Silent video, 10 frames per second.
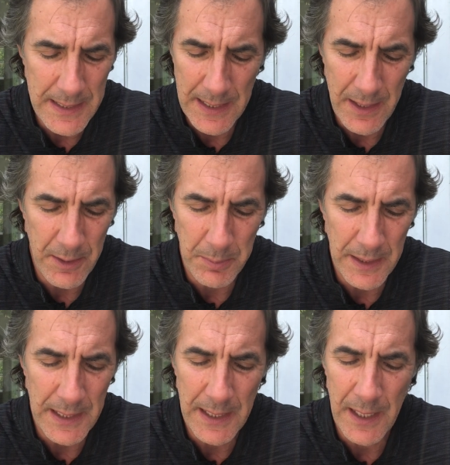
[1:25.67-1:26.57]
together and
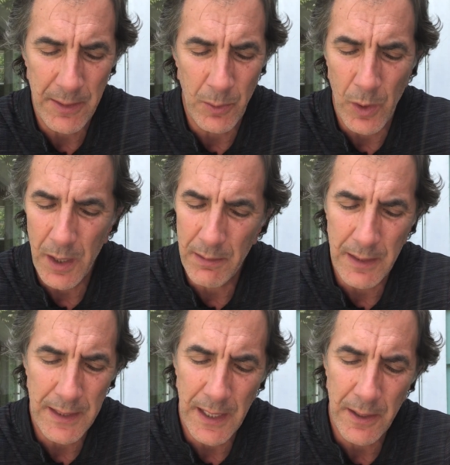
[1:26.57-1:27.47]
play together and walk
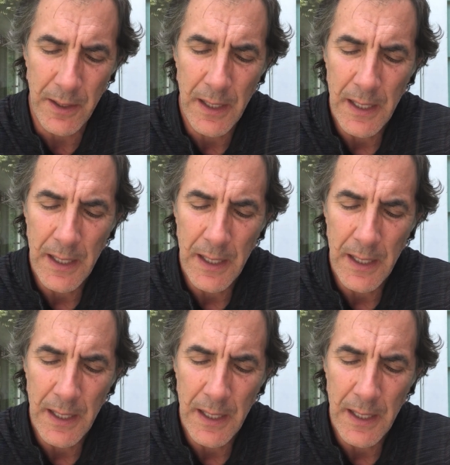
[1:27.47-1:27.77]
around together.